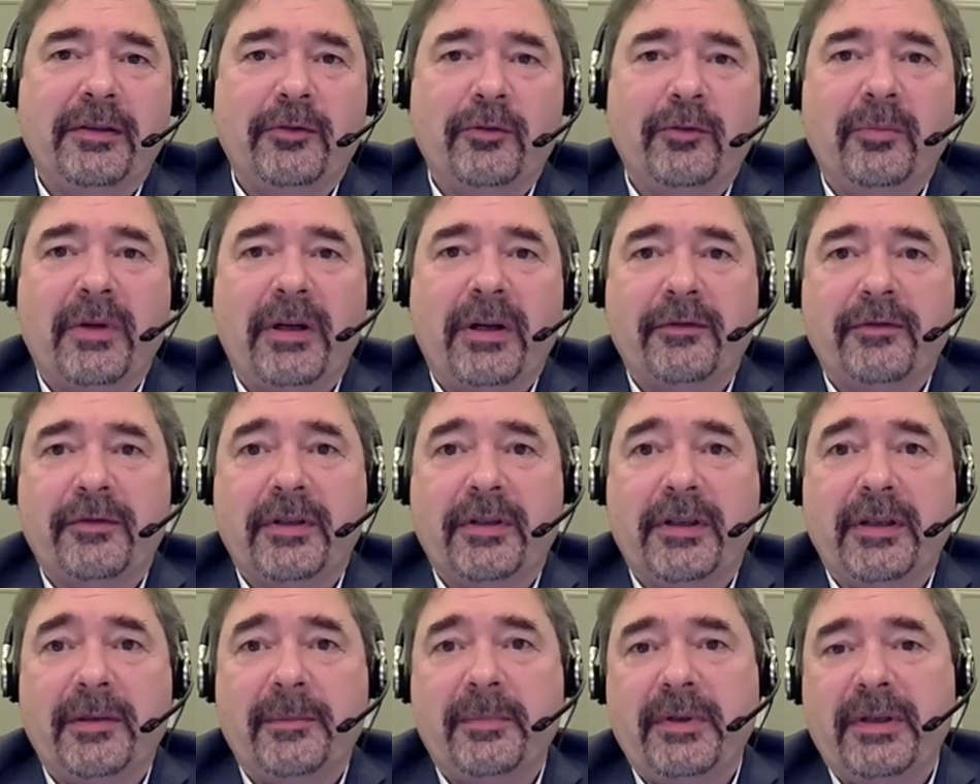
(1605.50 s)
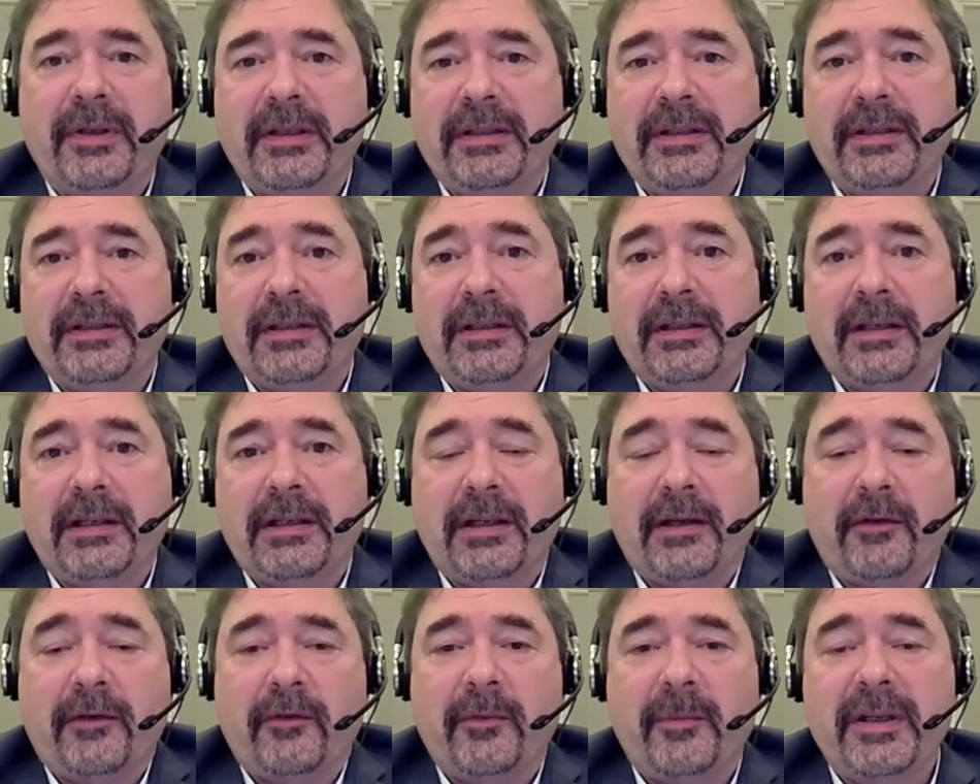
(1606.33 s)
two browser companies, and
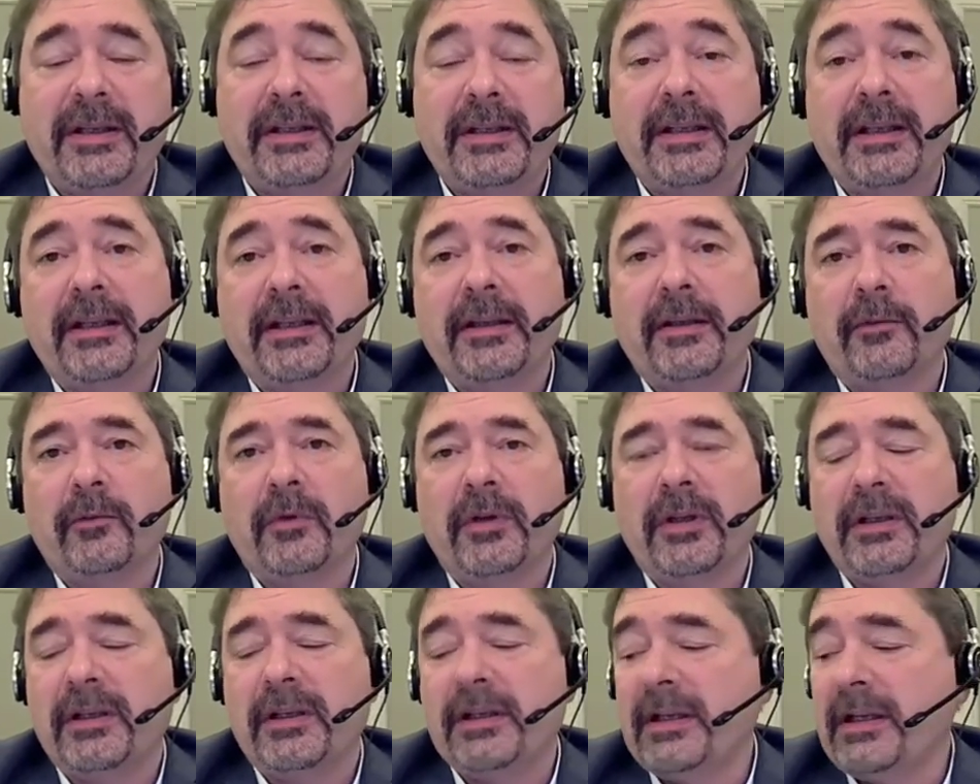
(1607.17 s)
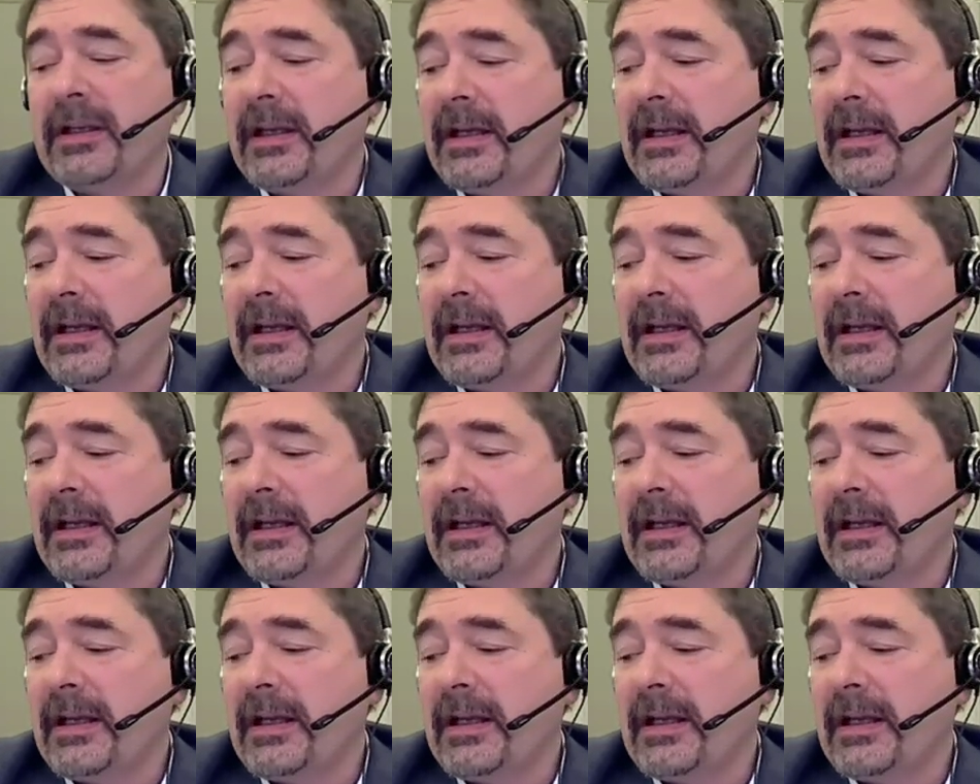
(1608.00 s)
now on my second one.